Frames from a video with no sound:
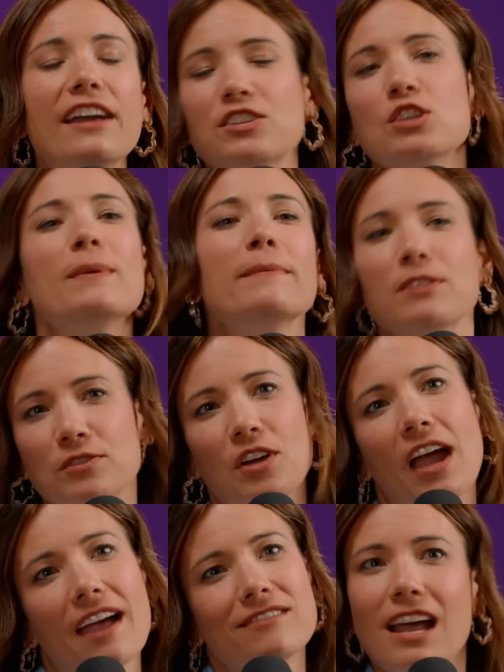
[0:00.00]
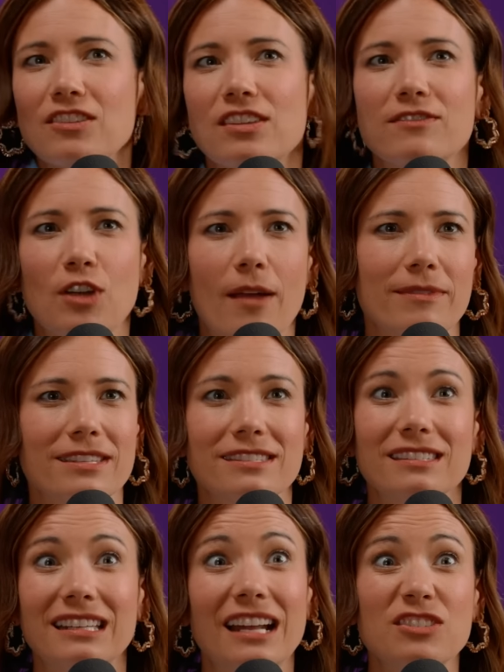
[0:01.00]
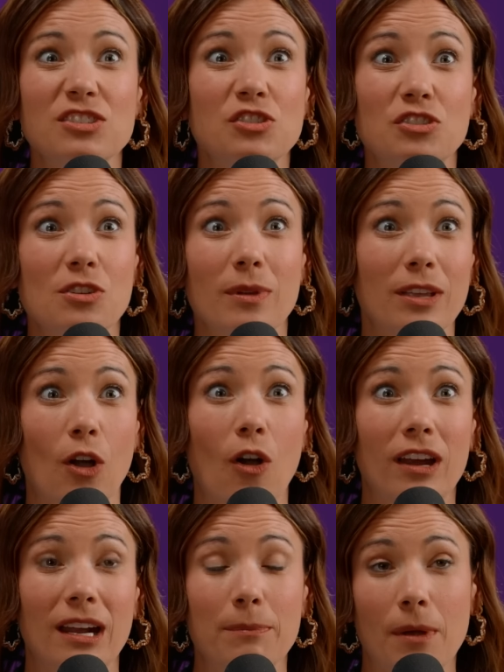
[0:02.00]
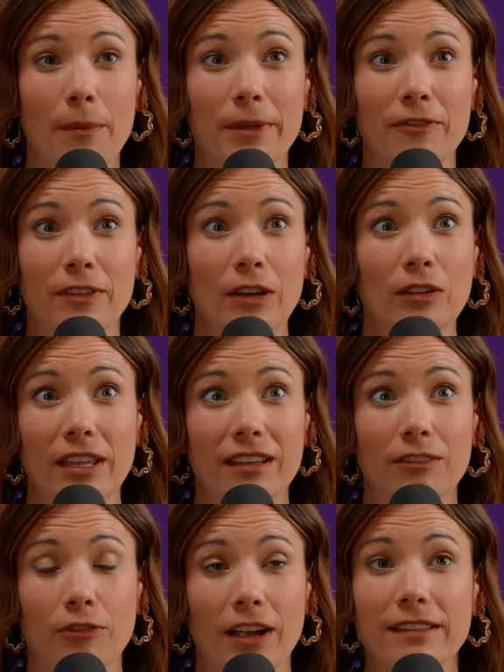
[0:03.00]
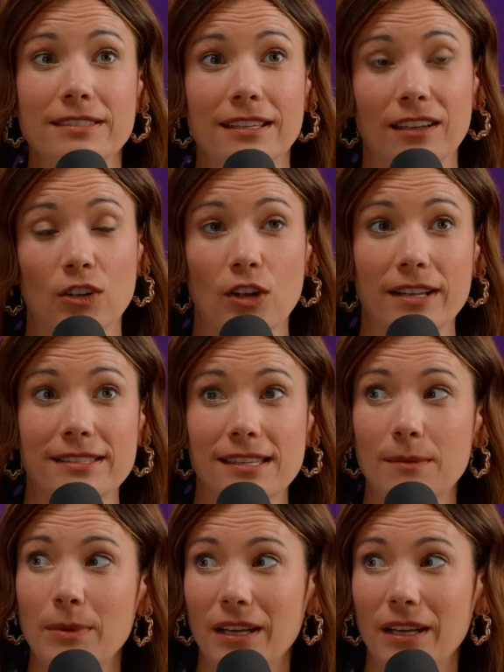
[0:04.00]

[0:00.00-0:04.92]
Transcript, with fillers: excuse me, I'm so sorry. I, to, I just have to grab this, and I just do it, y'all. And I probably feel like frantic and crazy, yeah.